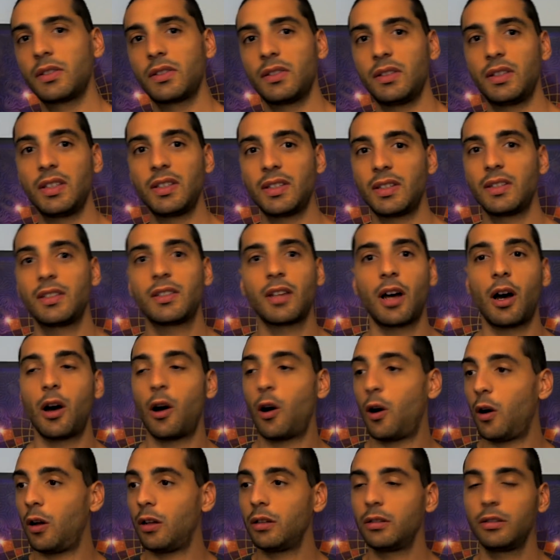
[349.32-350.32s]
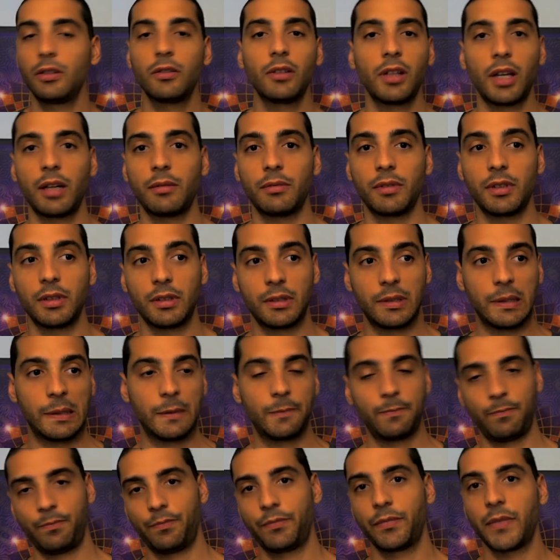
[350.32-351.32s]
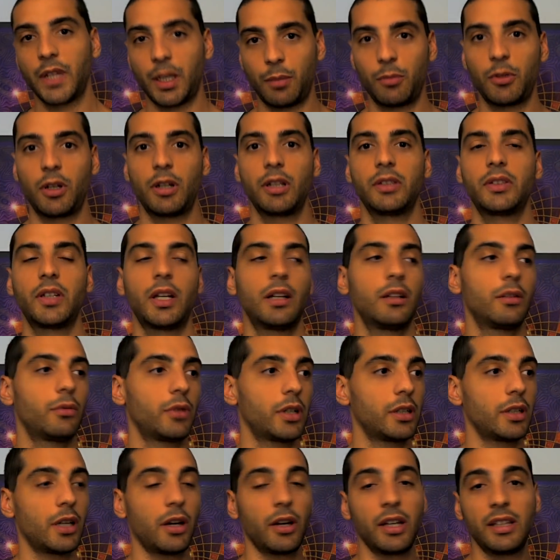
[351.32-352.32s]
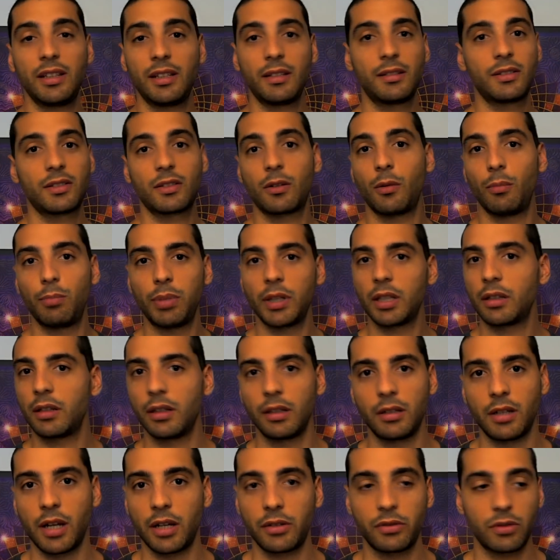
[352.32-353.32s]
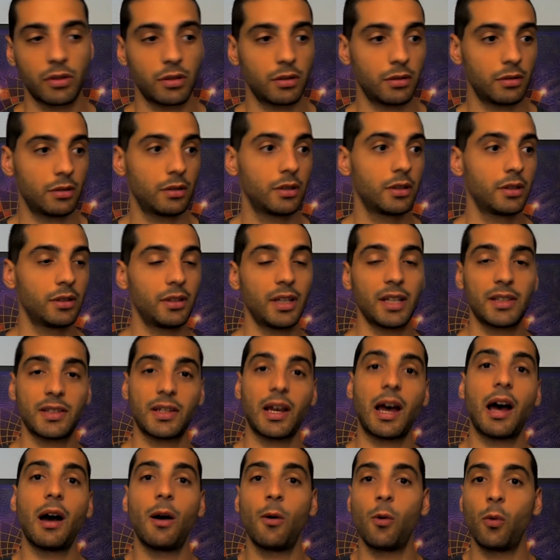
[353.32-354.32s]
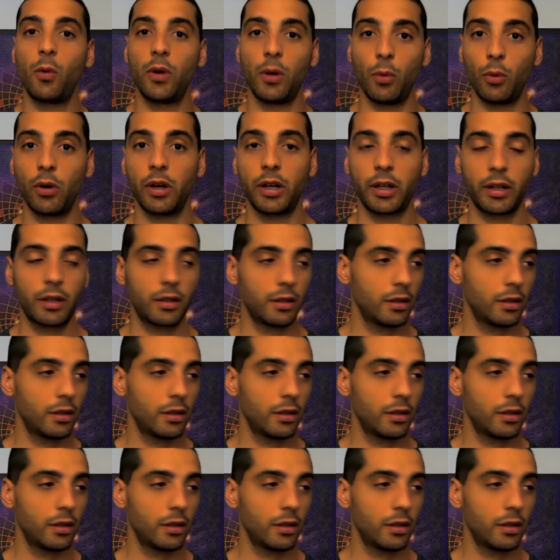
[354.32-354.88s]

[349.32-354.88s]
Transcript: This is a whole new level, I'm gonna tell you right now, and it's completely natural. That's how we work.